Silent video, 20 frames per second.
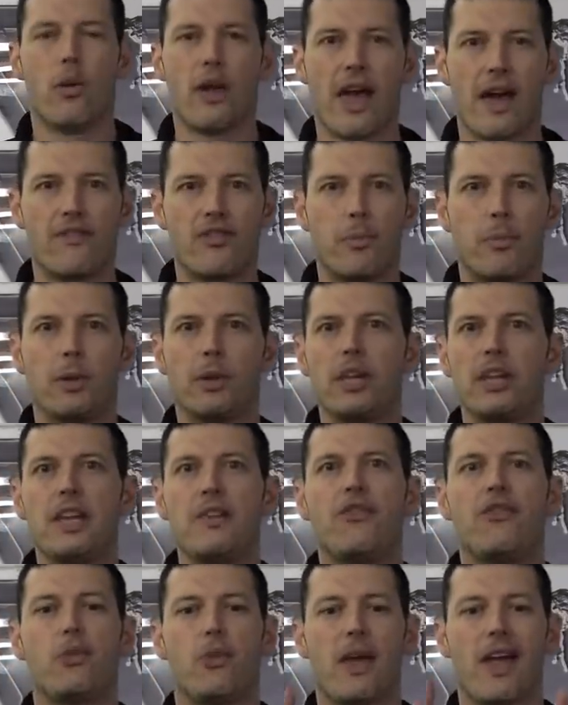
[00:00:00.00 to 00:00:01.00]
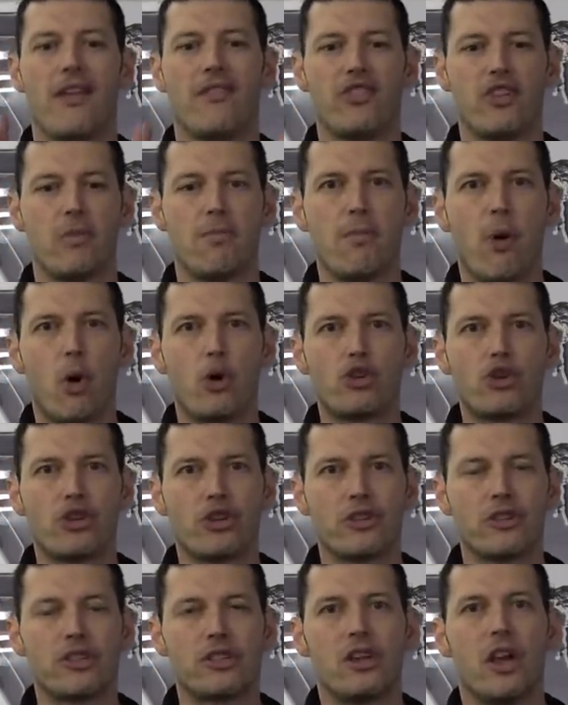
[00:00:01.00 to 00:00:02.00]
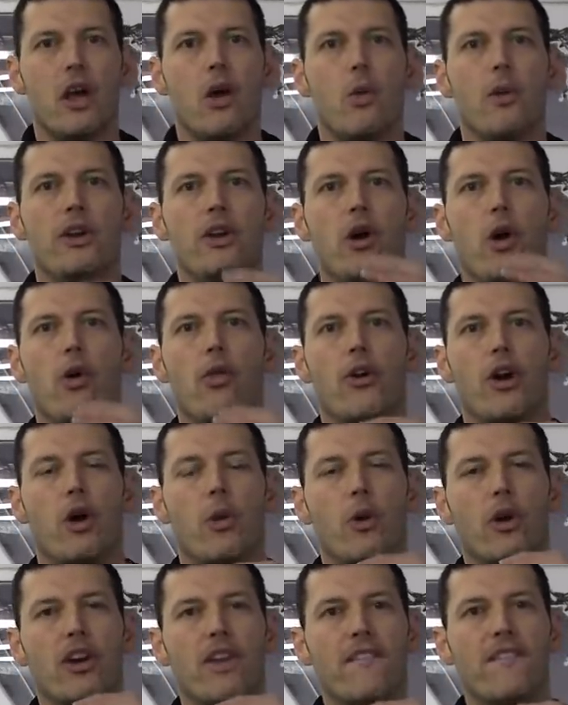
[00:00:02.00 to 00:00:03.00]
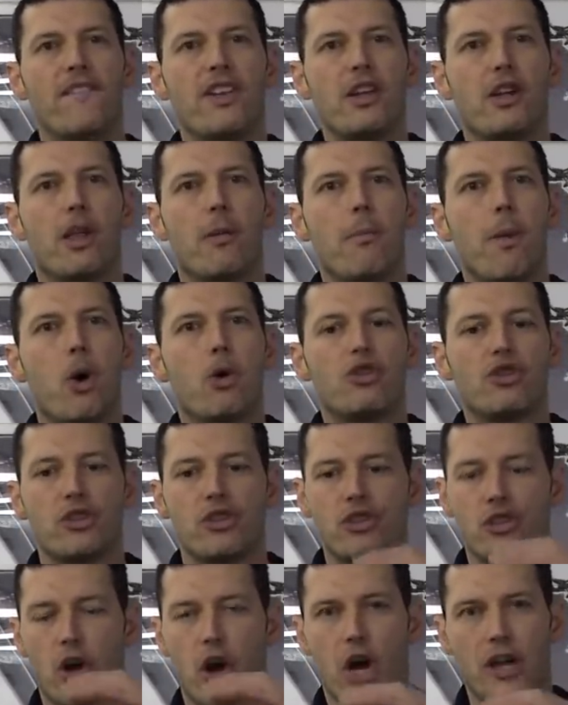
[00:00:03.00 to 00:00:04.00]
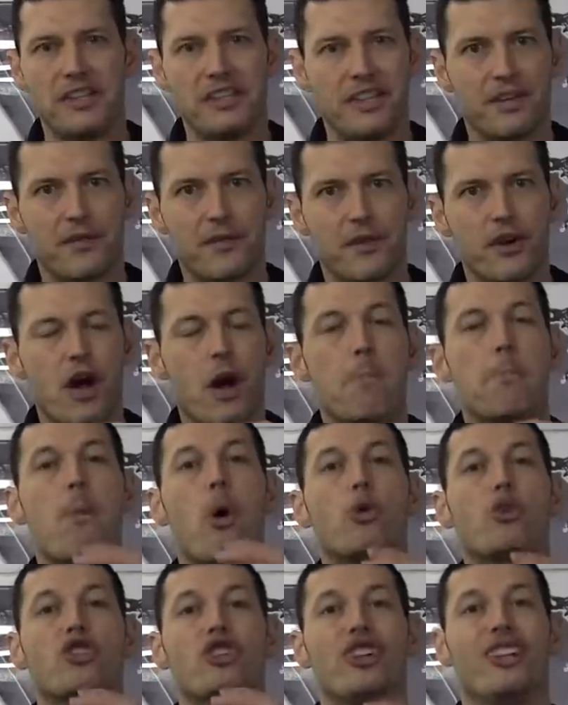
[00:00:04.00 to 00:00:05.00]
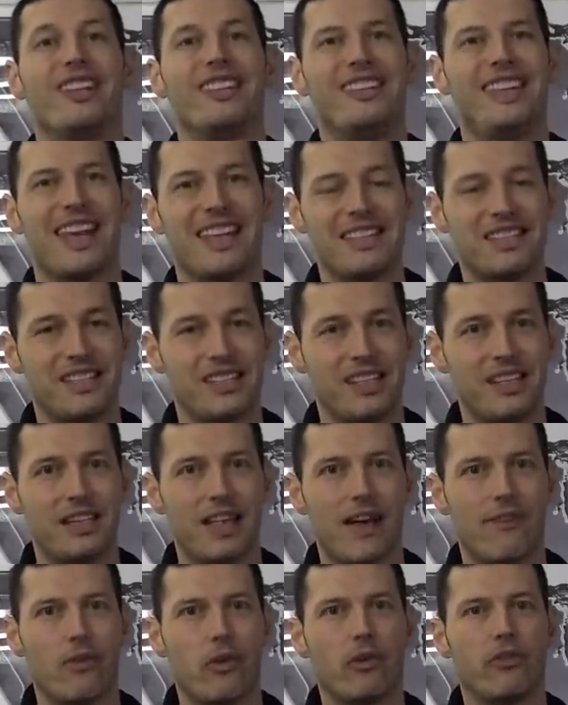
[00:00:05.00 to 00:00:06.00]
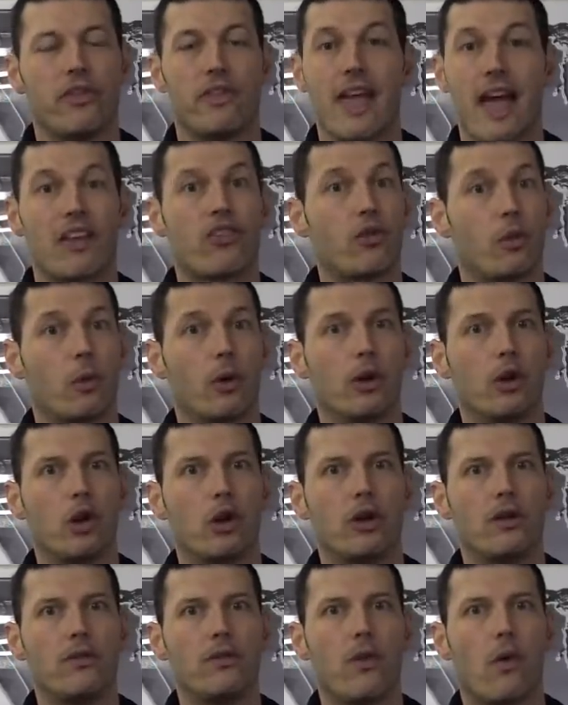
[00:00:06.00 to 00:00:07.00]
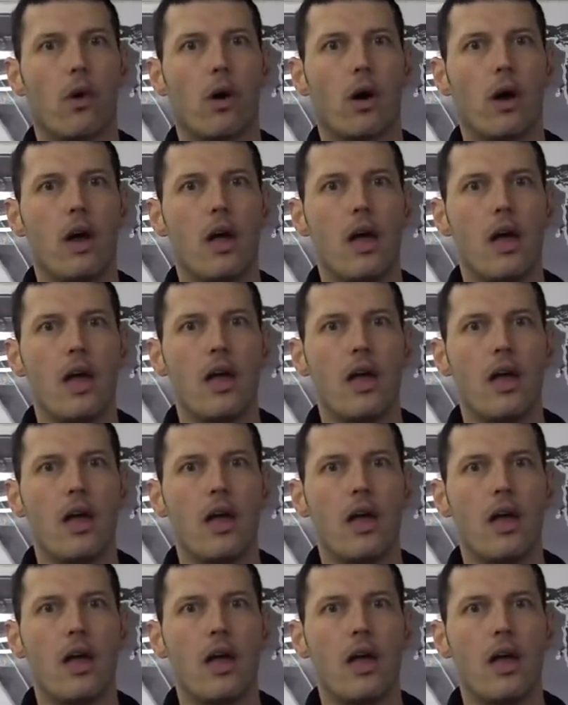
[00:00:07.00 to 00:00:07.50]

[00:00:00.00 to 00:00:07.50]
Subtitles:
We have the beliefs, we have the emotions, we know that we're going to feel emotions on different emotional intensity levels, and that's what we're looking for.